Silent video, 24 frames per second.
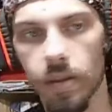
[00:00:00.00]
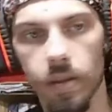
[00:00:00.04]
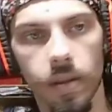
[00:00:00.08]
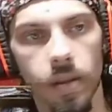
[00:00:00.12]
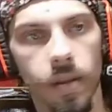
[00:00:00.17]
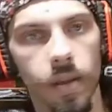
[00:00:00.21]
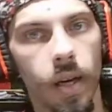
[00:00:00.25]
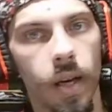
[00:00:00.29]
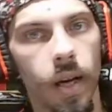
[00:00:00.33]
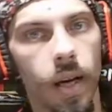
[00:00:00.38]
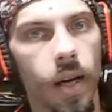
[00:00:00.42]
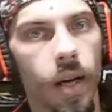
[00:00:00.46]

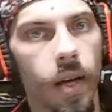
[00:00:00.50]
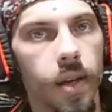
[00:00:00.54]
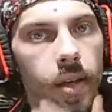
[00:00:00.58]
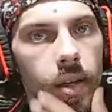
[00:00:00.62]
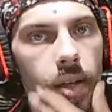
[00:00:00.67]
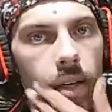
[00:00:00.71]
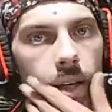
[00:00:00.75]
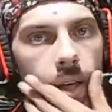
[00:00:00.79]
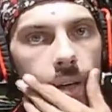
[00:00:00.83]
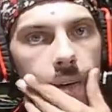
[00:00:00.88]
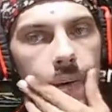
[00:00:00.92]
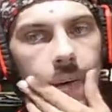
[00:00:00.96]
at
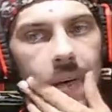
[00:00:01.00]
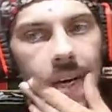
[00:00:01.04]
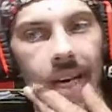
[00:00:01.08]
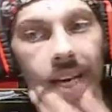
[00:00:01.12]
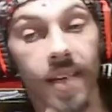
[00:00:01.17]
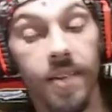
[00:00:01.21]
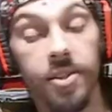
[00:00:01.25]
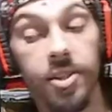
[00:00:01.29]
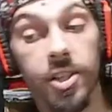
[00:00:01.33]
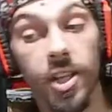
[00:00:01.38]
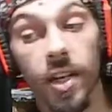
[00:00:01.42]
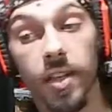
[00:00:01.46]
uh, at
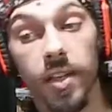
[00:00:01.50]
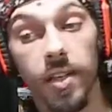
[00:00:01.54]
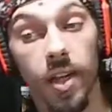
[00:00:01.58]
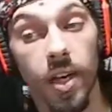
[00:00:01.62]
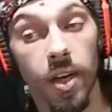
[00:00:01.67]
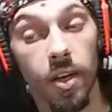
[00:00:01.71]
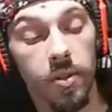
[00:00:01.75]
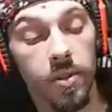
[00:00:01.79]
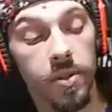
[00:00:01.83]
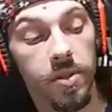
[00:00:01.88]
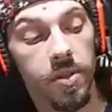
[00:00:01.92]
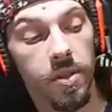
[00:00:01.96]
checking out
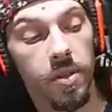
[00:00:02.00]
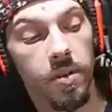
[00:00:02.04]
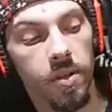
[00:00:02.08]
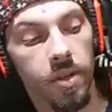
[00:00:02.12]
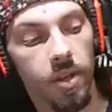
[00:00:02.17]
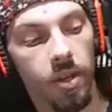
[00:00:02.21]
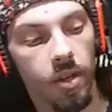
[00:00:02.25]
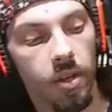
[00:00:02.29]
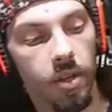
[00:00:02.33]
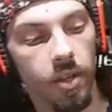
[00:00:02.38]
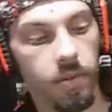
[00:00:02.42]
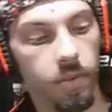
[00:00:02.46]
what's going
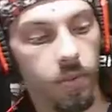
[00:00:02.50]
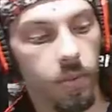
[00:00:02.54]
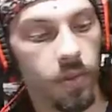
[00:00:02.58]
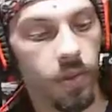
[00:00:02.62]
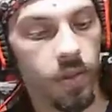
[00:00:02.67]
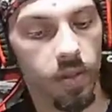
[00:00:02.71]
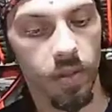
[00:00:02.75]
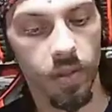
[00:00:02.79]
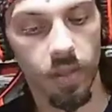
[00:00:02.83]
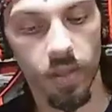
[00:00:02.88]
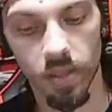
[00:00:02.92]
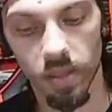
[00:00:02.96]
on with
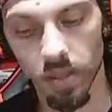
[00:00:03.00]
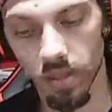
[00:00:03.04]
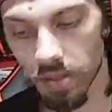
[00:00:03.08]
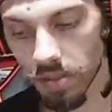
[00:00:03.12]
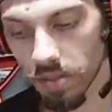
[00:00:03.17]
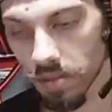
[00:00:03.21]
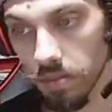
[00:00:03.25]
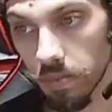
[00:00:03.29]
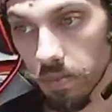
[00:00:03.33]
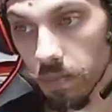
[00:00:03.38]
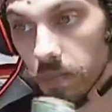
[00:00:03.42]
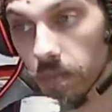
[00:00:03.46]
this
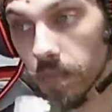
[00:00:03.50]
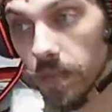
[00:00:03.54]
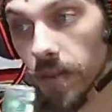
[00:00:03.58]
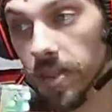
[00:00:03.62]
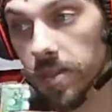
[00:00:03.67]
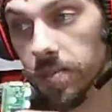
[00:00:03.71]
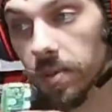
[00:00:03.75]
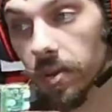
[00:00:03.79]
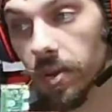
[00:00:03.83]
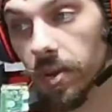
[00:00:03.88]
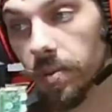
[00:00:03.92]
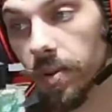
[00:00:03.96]

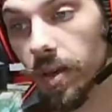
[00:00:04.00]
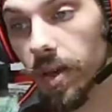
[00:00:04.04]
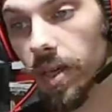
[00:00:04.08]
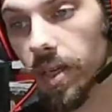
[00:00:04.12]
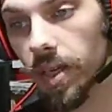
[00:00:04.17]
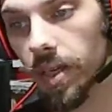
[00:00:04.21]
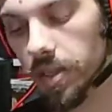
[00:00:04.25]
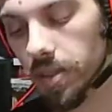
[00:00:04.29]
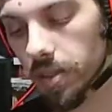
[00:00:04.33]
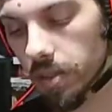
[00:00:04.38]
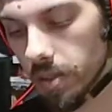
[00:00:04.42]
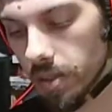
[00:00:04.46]
Raspberry Pi
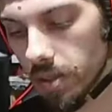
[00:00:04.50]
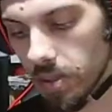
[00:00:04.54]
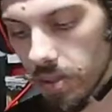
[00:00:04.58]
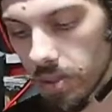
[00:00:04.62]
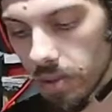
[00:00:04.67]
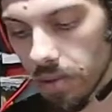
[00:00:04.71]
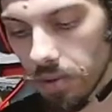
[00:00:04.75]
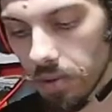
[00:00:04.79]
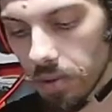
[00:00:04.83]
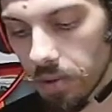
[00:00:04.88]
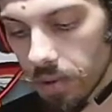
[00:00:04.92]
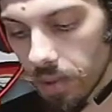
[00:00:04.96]

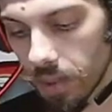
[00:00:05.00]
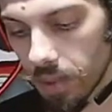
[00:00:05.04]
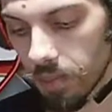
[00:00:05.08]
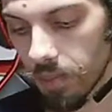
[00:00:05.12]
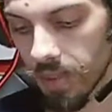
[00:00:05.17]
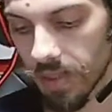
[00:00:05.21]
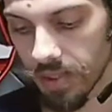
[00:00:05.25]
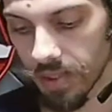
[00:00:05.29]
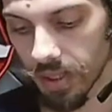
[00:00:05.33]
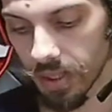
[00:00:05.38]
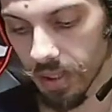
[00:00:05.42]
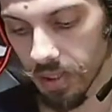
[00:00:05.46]
Zero, and I'm
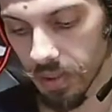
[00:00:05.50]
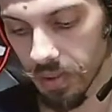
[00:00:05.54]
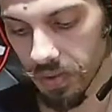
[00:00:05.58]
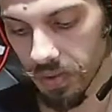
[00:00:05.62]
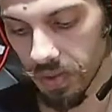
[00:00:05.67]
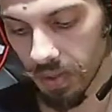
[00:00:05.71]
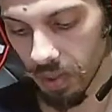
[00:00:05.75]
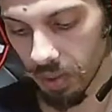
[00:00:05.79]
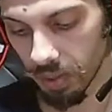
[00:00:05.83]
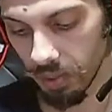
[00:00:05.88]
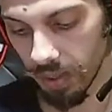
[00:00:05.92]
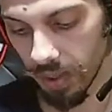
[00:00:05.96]
basically using
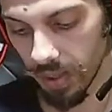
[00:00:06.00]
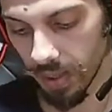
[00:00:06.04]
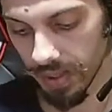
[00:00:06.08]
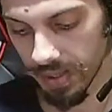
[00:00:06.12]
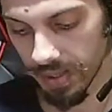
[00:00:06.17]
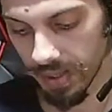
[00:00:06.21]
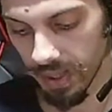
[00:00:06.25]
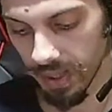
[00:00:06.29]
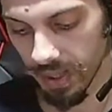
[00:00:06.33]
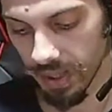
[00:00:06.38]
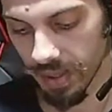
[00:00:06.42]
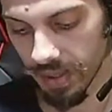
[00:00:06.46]
OBS
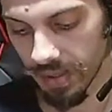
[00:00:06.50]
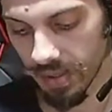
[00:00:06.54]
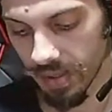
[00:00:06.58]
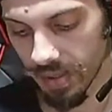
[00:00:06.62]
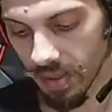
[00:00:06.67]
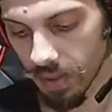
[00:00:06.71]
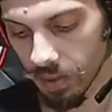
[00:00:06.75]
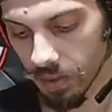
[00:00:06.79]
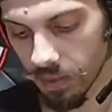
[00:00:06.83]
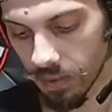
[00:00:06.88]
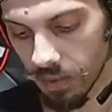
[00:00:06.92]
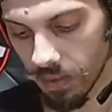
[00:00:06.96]
in
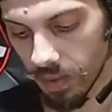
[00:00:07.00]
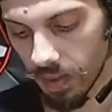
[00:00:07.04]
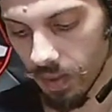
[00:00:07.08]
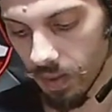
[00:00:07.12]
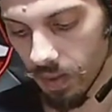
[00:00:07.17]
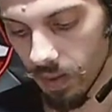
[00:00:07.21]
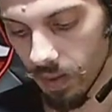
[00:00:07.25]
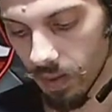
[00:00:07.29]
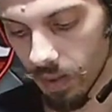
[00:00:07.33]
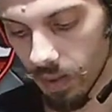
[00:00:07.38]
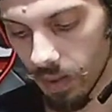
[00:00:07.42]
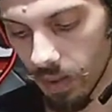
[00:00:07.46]
itself
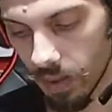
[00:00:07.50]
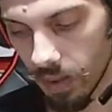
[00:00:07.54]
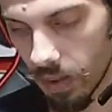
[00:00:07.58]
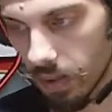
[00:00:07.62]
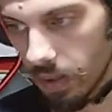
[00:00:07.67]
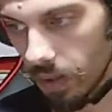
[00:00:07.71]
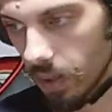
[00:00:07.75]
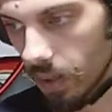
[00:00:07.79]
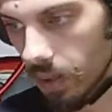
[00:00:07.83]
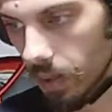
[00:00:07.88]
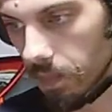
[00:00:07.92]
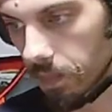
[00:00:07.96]
in
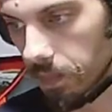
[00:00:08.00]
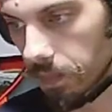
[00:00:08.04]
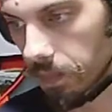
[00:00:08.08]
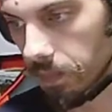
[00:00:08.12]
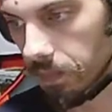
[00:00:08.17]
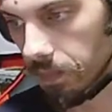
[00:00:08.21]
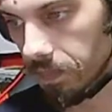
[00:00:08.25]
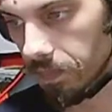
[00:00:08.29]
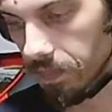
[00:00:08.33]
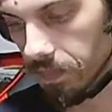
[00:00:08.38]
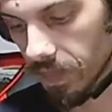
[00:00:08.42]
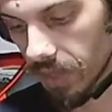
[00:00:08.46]
um,
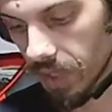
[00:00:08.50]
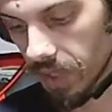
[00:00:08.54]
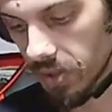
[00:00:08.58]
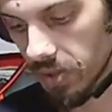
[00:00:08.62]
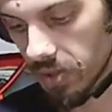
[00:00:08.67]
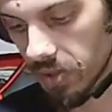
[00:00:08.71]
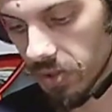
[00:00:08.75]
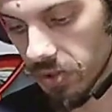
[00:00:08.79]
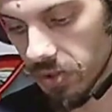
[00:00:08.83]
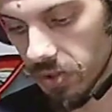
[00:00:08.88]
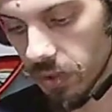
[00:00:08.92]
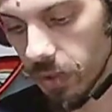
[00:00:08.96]

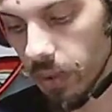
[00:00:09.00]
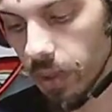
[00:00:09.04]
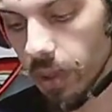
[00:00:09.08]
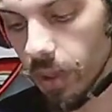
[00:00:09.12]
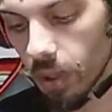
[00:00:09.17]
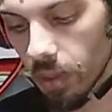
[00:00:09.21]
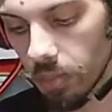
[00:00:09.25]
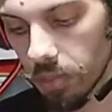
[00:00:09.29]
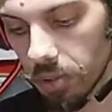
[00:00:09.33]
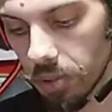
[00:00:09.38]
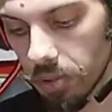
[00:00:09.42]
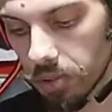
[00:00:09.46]
studio
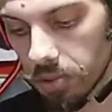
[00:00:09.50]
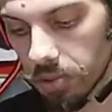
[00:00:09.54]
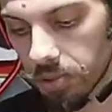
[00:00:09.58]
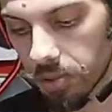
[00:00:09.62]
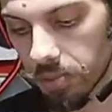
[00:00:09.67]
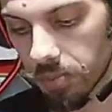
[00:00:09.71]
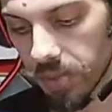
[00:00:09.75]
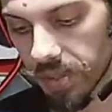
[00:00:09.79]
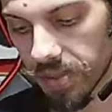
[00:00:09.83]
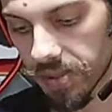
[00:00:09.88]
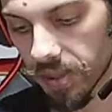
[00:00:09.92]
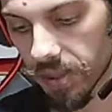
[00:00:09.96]
mode to
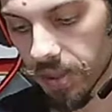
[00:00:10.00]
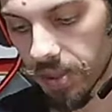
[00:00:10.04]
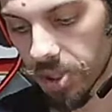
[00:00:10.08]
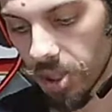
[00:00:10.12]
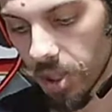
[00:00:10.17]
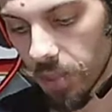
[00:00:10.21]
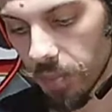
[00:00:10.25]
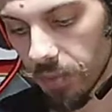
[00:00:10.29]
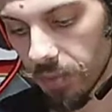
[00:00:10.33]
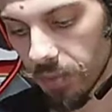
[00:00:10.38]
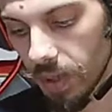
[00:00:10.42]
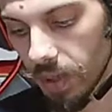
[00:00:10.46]
basically jump
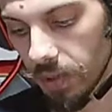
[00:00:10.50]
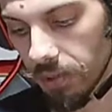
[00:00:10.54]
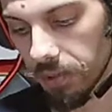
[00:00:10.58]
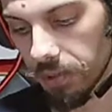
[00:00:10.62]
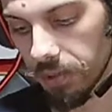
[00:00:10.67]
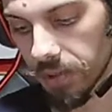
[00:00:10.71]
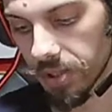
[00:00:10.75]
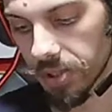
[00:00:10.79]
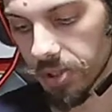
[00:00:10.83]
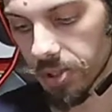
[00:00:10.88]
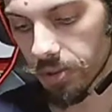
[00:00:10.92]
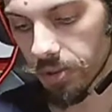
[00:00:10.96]
around through these
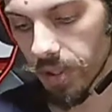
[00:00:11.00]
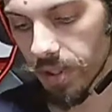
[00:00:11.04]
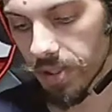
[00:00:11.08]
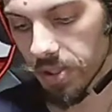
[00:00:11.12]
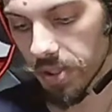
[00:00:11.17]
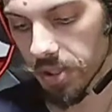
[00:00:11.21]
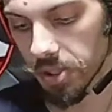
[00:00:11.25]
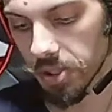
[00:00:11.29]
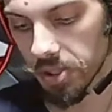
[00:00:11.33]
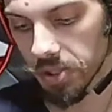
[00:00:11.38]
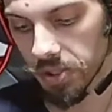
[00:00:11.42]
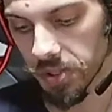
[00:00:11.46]

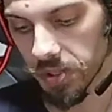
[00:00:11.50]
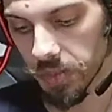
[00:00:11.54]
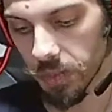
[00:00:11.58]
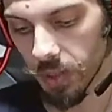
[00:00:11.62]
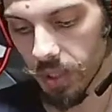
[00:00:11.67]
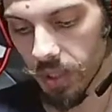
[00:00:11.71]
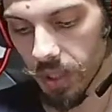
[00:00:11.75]
transitions. But